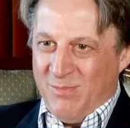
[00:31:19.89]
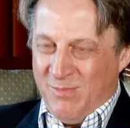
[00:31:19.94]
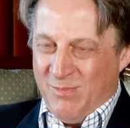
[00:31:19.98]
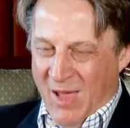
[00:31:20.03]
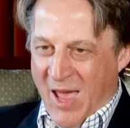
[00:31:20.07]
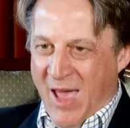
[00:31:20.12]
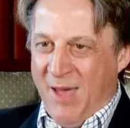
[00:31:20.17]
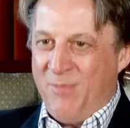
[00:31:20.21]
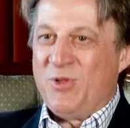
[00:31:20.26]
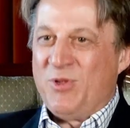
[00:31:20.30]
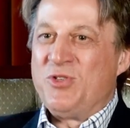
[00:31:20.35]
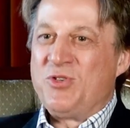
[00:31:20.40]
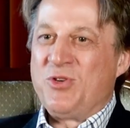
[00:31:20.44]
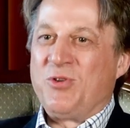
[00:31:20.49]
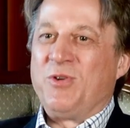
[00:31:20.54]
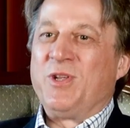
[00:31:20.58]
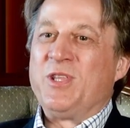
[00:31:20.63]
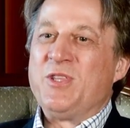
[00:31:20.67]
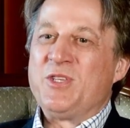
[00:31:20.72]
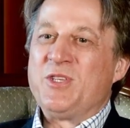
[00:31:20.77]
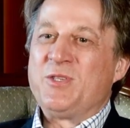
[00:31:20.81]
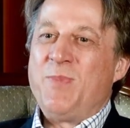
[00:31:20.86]
happen
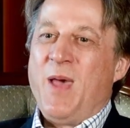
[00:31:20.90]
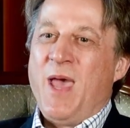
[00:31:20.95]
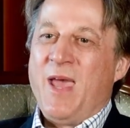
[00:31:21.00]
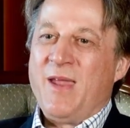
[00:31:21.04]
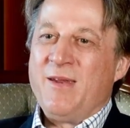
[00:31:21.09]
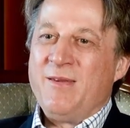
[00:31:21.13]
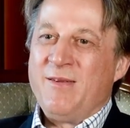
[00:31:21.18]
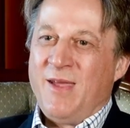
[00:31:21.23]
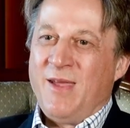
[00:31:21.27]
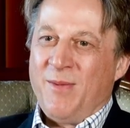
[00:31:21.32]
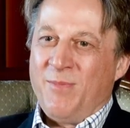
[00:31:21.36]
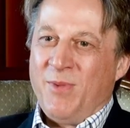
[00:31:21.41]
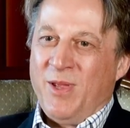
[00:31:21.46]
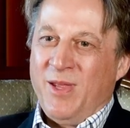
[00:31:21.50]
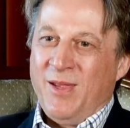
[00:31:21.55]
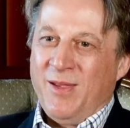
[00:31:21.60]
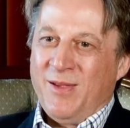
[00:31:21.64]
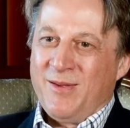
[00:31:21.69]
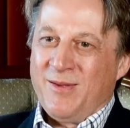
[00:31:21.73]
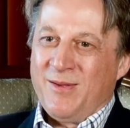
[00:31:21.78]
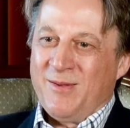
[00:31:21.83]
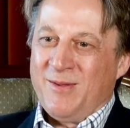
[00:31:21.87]
during this
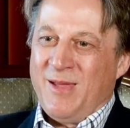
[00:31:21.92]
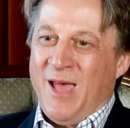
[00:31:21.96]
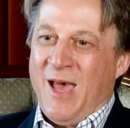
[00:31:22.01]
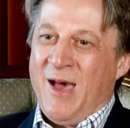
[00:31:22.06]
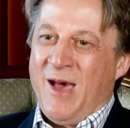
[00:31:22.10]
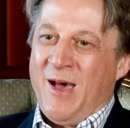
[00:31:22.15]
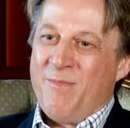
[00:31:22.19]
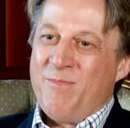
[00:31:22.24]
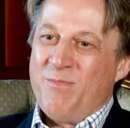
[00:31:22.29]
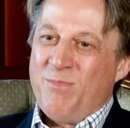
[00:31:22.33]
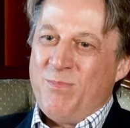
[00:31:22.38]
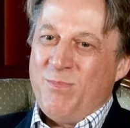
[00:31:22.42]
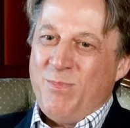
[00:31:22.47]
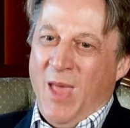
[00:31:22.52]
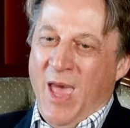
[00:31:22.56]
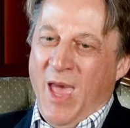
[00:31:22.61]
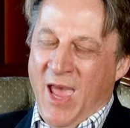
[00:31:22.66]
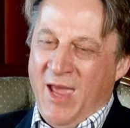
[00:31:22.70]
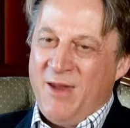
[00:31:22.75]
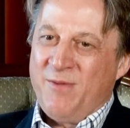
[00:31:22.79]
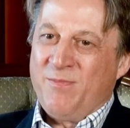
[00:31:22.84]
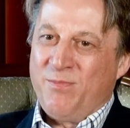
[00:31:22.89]
pandemic
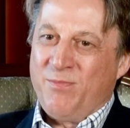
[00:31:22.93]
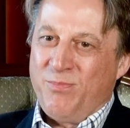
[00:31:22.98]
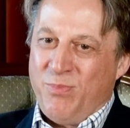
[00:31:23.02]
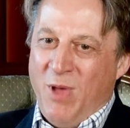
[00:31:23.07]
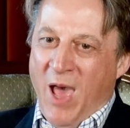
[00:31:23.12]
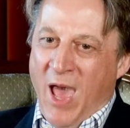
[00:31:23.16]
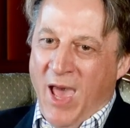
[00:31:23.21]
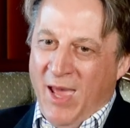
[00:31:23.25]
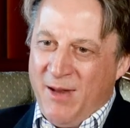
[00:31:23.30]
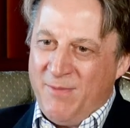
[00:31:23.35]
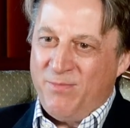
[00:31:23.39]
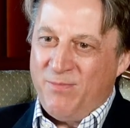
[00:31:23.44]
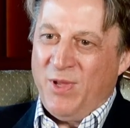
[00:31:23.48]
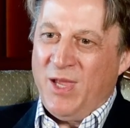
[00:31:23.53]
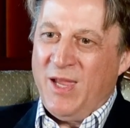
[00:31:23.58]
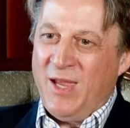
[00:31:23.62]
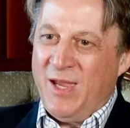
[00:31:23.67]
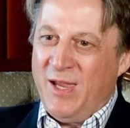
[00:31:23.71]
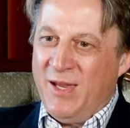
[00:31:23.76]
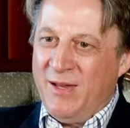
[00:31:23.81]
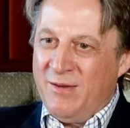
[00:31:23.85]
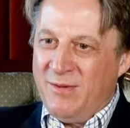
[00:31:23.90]
had
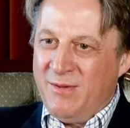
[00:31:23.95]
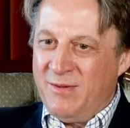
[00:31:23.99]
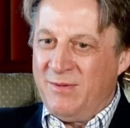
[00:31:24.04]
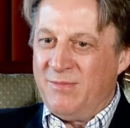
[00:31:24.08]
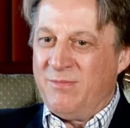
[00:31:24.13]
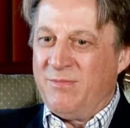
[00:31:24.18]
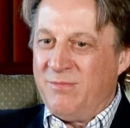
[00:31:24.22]
been